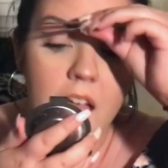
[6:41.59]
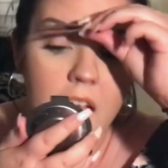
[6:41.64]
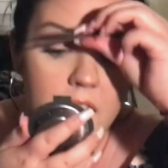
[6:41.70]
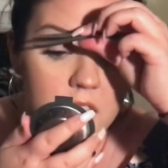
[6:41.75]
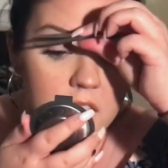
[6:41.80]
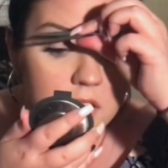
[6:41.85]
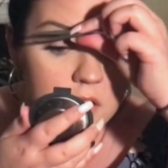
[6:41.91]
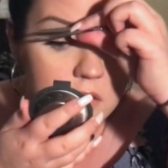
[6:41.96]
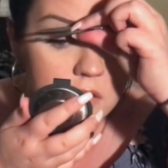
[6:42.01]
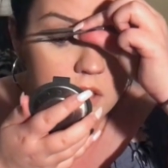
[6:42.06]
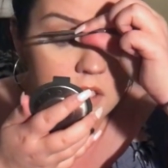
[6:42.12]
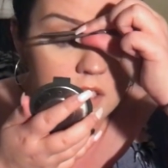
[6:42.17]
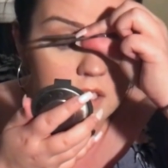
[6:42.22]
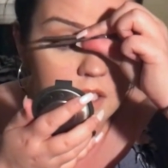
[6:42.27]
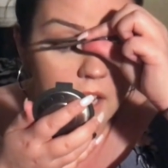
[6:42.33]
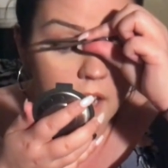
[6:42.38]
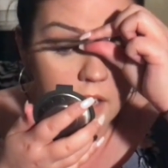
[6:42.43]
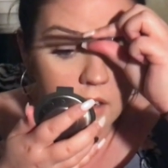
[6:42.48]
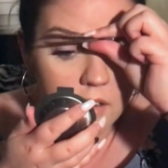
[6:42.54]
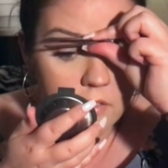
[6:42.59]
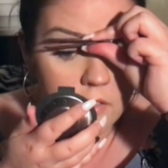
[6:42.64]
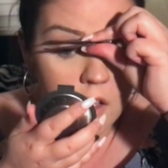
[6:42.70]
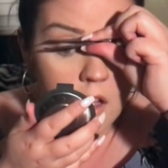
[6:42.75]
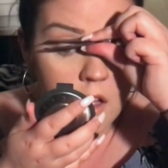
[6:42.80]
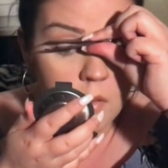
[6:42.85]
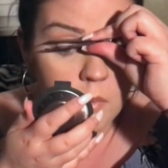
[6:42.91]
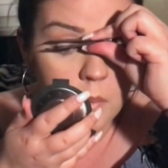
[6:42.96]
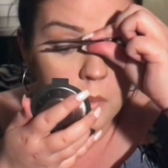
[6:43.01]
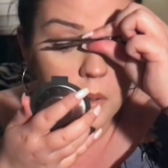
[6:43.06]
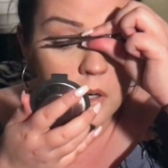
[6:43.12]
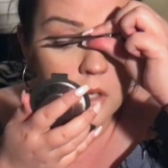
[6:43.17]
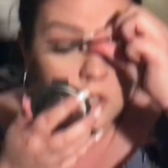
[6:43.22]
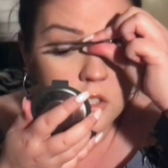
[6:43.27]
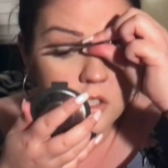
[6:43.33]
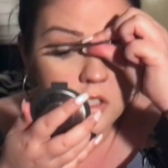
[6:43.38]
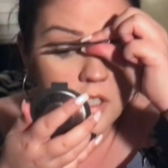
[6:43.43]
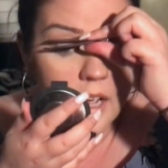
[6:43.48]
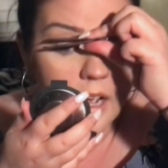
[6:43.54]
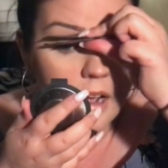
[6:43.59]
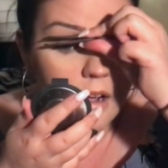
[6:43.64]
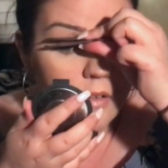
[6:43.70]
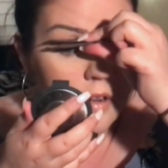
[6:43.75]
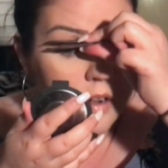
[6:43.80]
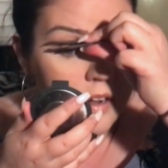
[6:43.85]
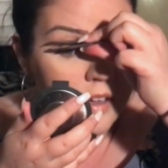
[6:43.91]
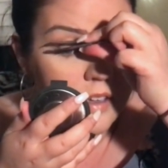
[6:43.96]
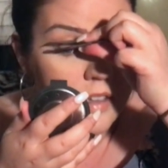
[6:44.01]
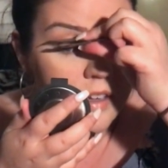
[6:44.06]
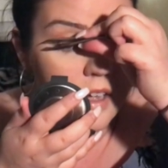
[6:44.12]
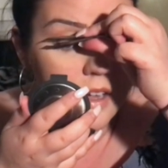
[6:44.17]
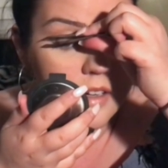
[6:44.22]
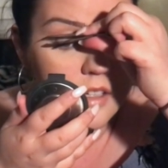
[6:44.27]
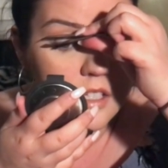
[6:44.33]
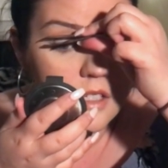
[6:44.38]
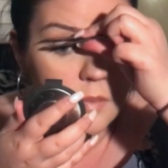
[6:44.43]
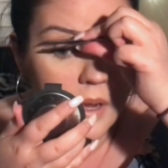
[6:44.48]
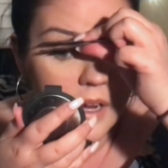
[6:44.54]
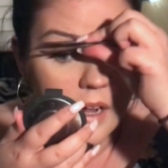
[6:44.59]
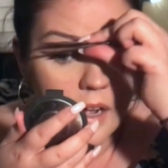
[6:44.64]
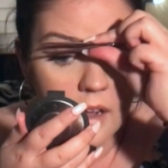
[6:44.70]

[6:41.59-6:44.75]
and I use it to kind of push down and against my